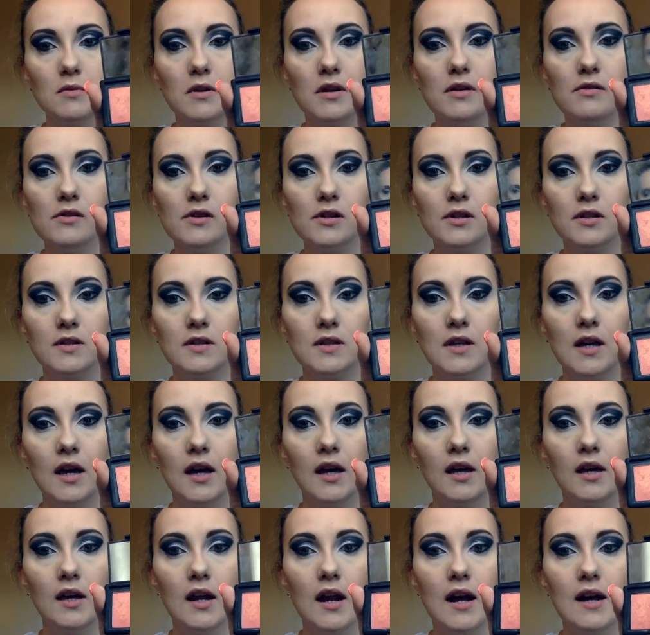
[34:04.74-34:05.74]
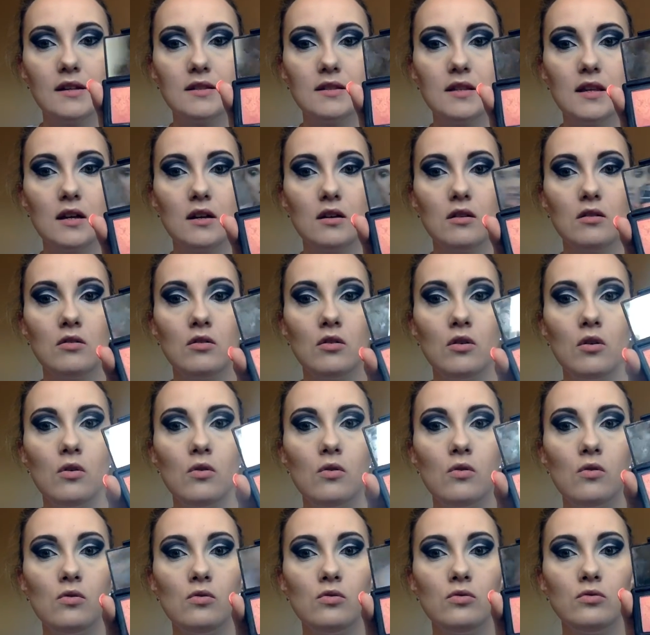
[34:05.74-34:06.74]
it looks like. It has like a
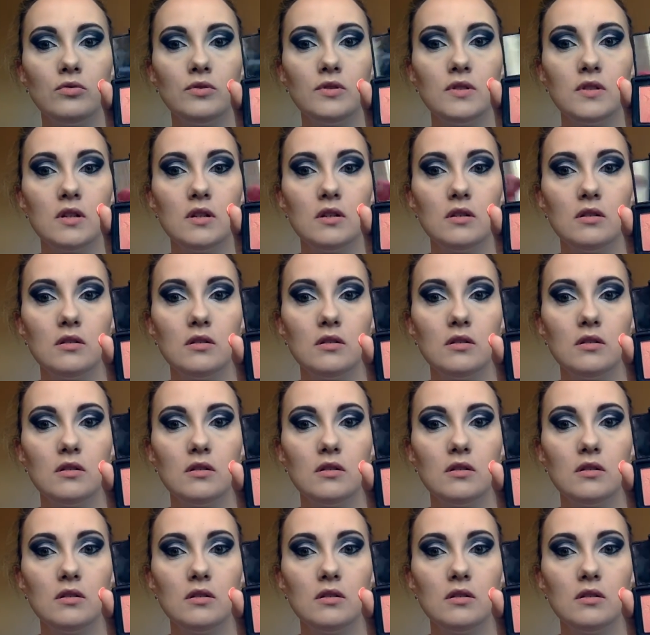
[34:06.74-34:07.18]
gold,